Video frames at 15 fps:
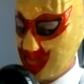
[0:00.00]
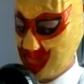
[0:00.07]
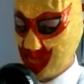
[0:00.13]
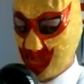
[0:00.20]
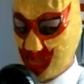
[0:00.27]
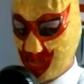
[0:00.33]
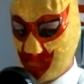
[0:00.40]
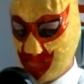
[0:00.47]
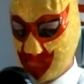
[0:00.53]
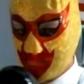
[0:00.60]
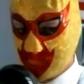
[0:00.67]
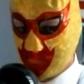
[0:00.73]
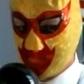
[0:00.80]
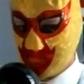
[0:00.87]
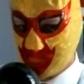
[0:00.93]
it up
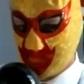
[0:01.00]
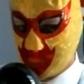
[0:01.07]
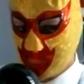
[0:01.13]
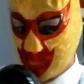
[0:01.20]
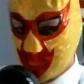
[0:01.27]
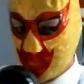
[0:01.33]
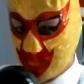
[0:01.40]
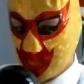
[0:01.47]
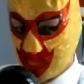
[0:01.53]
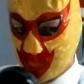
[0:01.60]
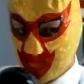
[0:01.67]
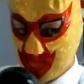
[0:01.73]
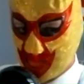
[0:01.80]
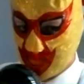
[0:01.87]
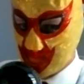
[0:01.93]
and
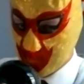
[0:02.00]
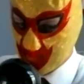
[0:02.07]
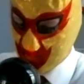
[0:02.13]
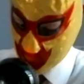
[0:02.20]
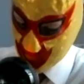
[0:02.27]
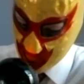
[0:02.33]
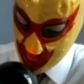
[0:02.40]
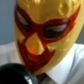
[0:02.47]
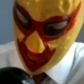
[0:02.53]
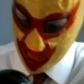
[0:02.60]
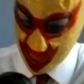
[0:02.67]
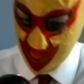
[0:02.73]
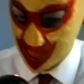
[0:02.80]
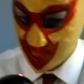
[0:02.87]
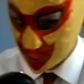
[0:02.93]
step away.
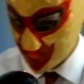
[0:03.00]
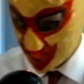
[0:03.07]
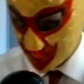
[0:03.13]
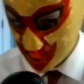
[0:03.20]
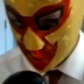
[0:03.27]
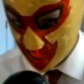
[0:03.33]
So,